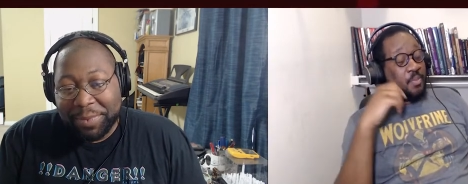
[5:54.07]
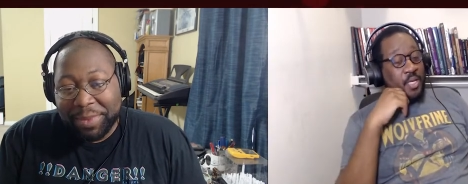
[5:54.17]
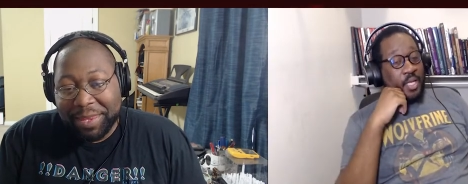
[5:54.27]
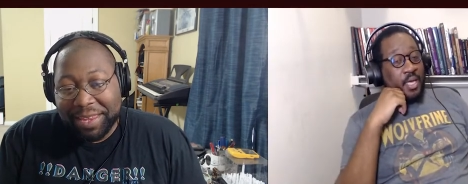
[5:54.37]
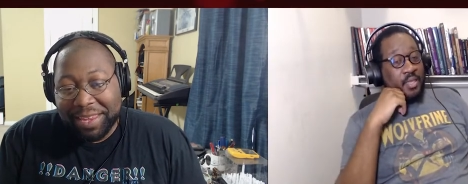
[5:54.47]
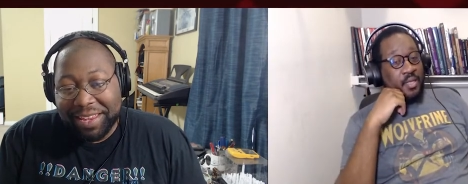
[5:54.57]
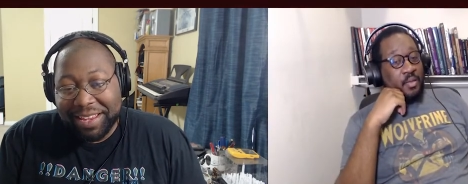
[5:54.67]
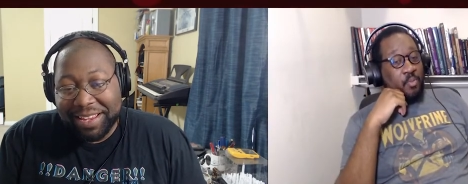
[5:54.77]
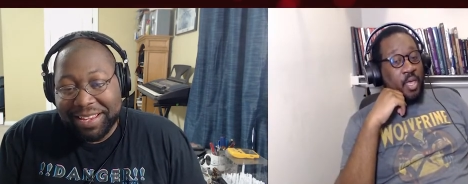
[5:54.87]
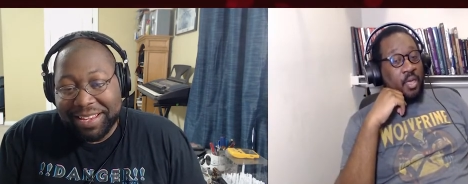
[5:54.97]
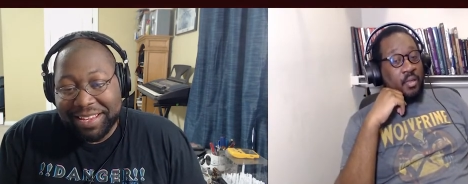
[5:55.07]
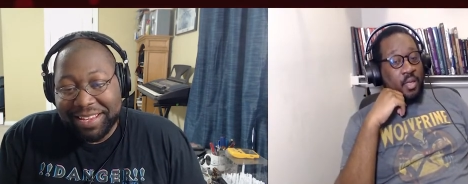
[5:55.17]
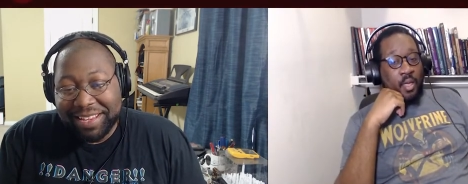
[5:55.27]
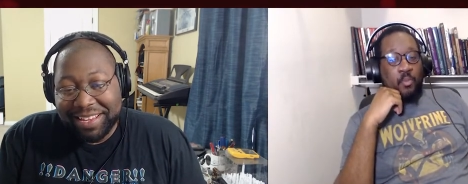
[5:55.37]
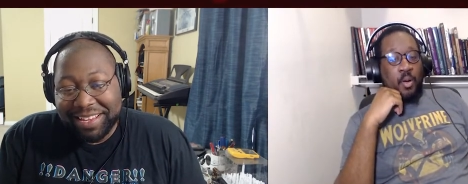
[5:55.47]
Speaker 1: be like this big
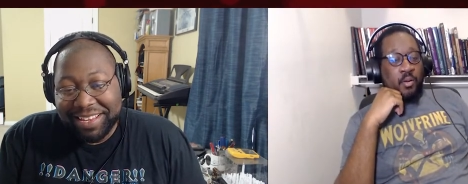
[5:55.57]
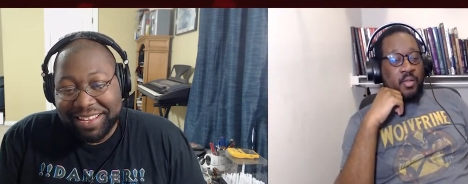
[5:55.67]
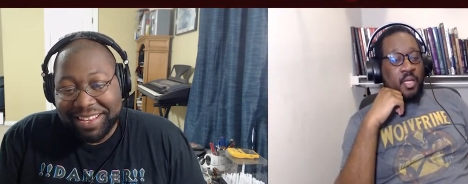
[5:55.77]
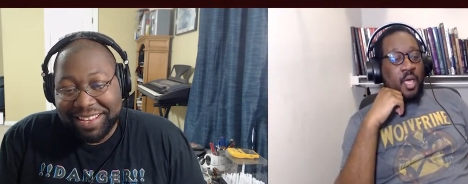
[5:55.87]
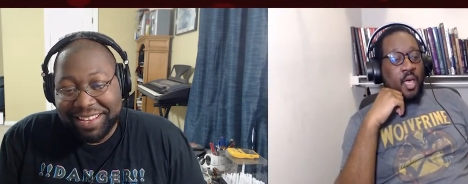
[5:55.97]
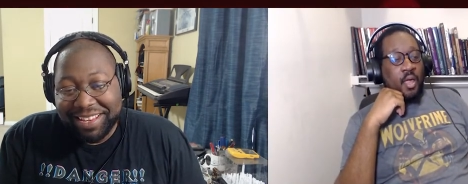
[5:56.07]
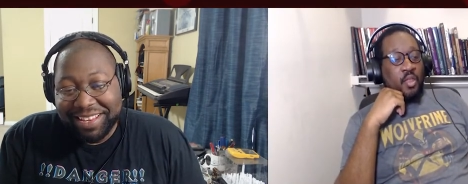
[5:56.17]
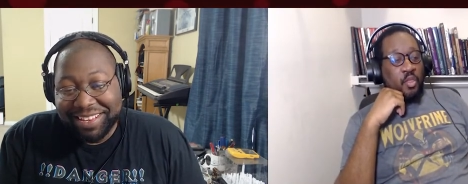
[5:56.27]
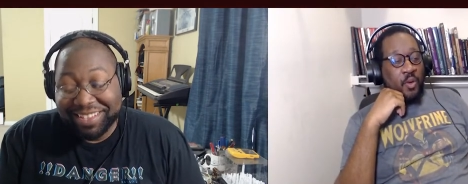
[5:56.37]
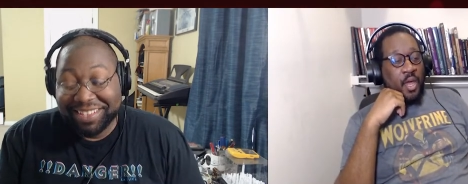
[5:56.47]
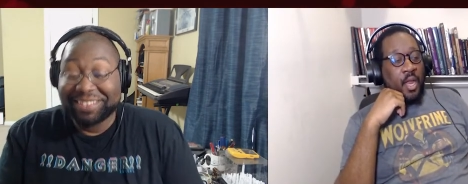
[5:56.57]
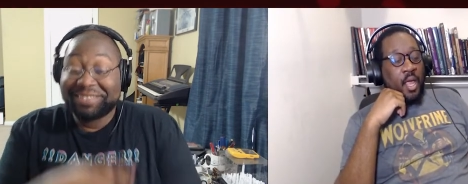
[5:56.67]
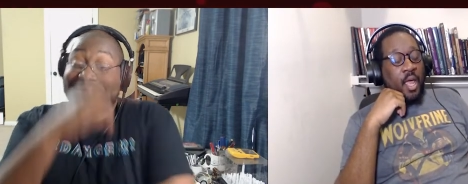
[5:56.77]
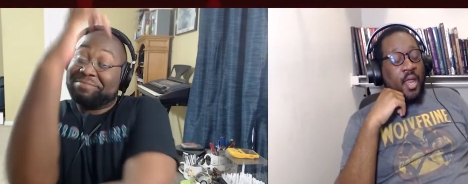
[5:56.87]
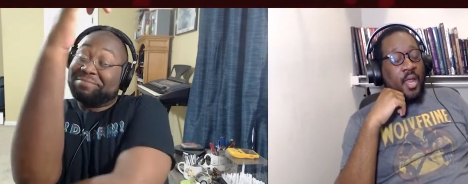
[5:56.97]
imposing threat.
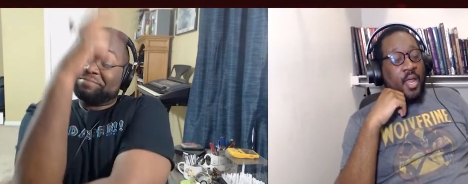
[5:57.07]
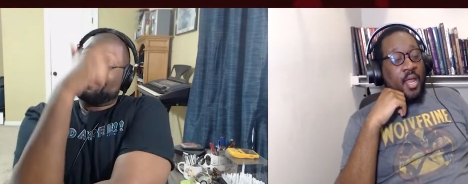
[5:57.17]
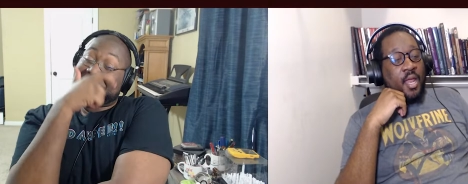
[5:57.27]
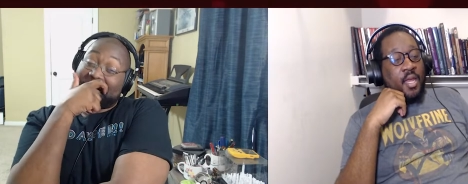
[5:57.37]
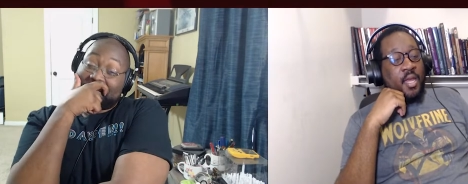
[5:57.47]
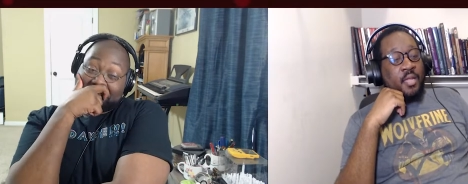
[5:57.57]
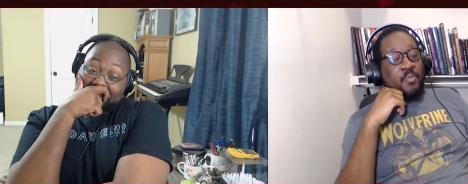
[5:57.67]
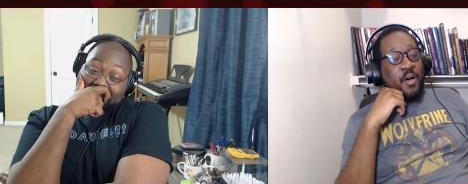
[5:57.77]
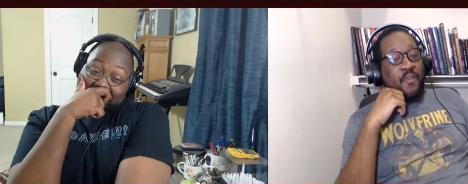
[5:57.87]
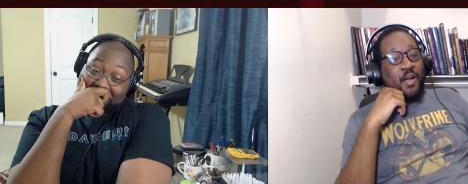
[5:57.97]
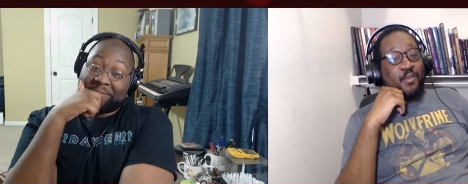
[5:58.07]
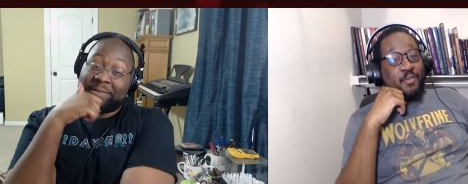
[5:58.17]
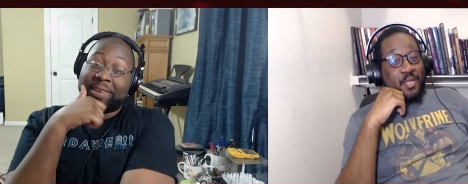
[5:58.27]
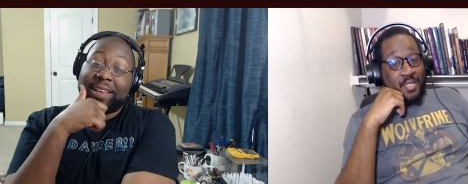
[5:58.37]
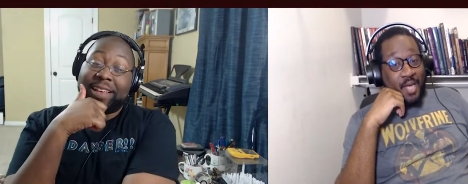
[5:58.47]
These motherfuckers
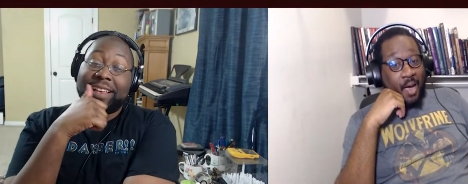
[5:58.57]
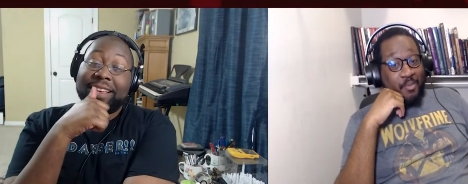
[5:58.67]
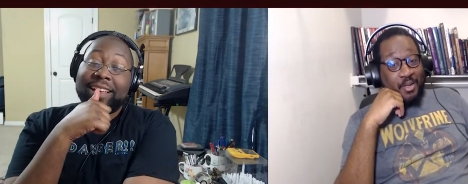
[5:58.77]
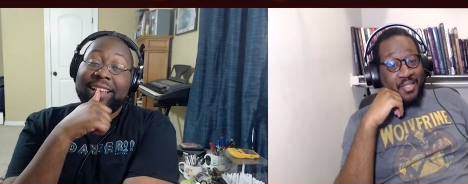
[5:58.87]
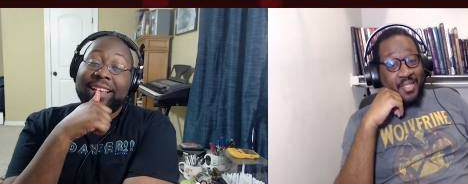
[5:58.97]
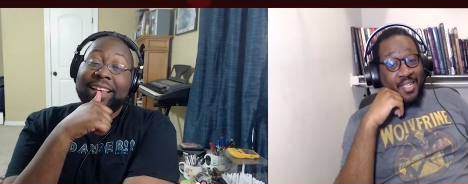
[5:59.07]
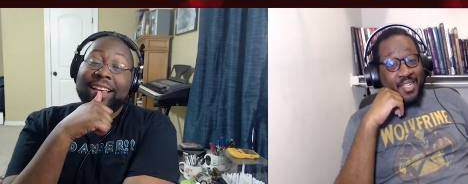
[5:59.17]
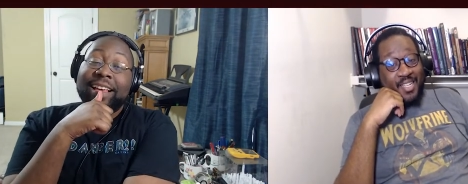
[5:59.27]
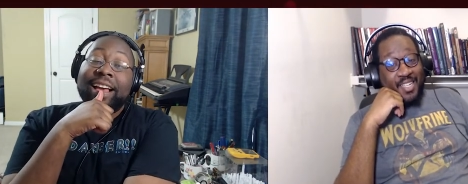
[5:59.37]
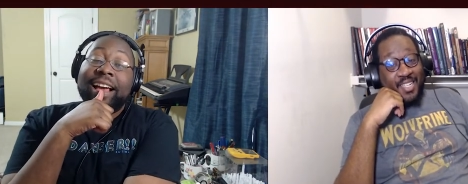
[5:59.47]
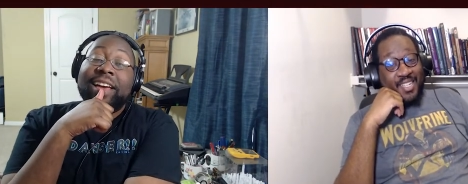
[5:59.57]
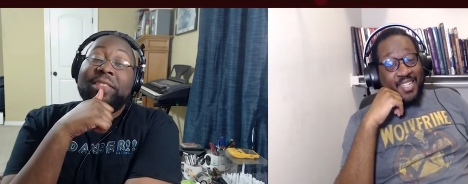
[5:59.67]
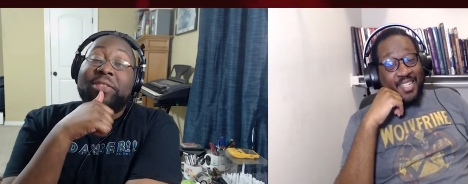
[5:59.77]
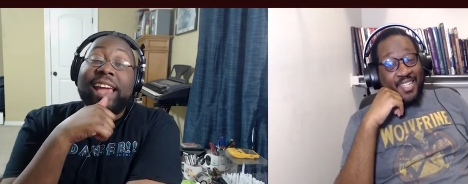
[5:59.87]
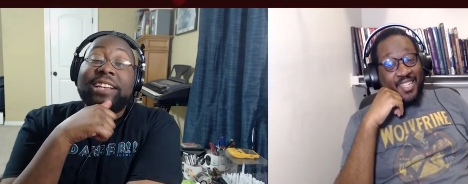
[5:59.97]
was jobbers.
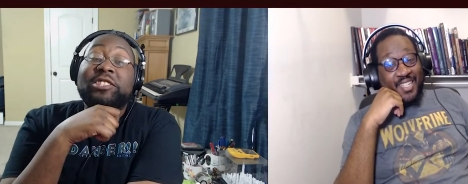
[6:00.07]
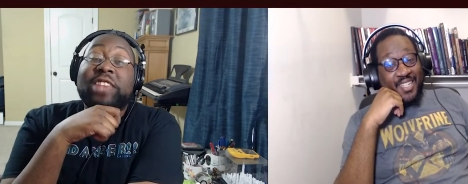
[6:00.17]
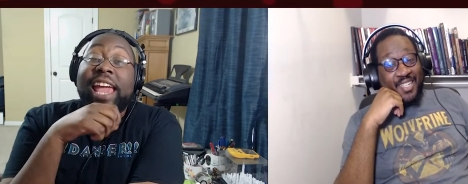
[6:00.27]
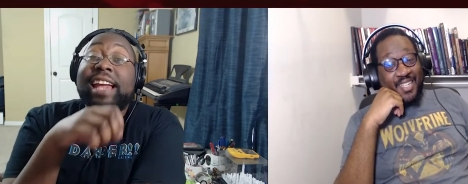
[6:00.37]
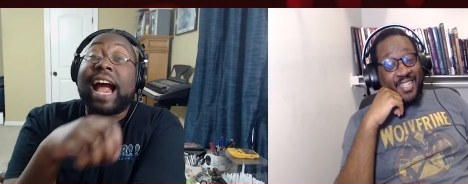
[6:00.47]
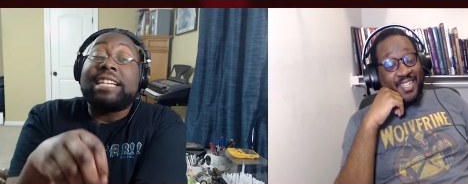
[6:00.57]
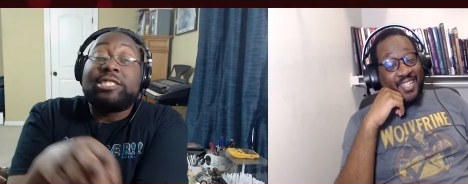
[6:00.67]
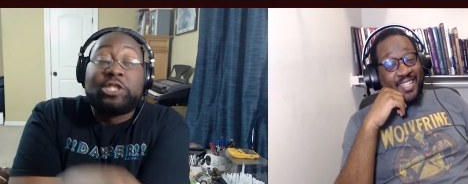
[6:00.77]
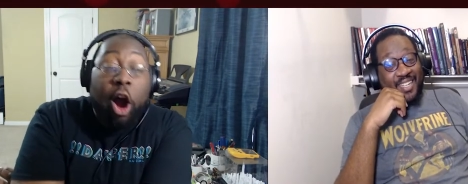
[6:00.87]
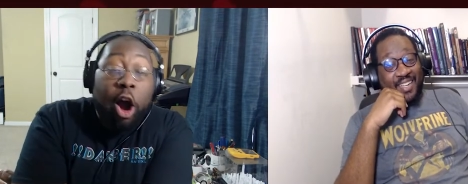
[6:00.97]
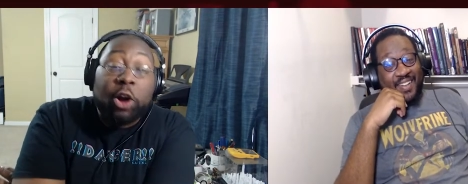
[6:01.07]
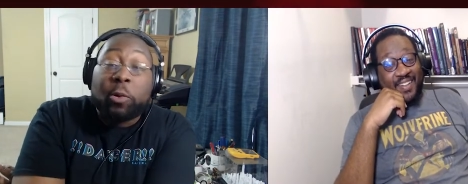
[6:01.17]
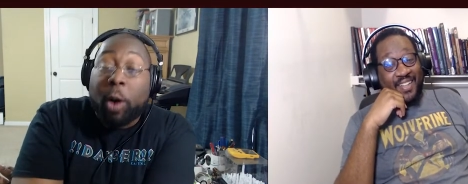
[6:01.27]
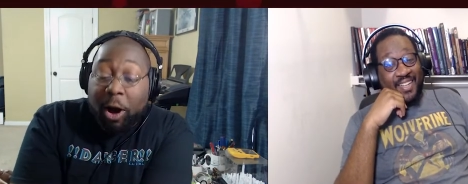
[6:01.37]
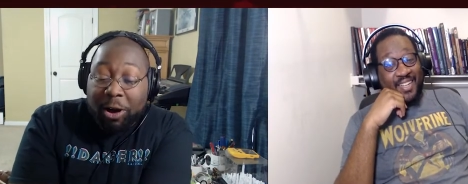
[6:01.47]
They
Speaker 2: they got dog
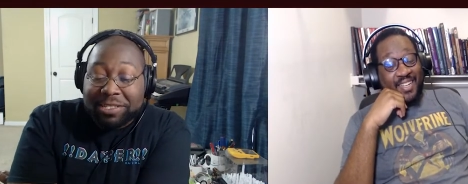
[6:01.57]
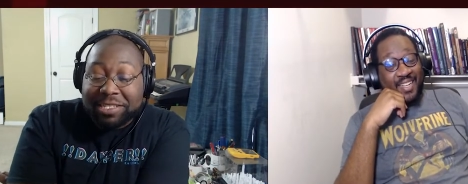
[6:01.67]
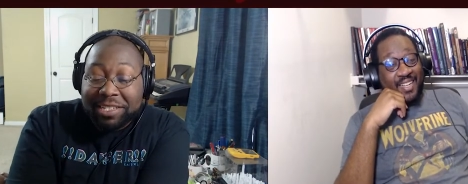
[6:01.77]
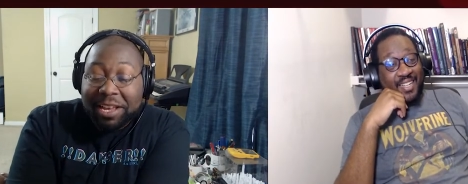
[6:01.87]
walked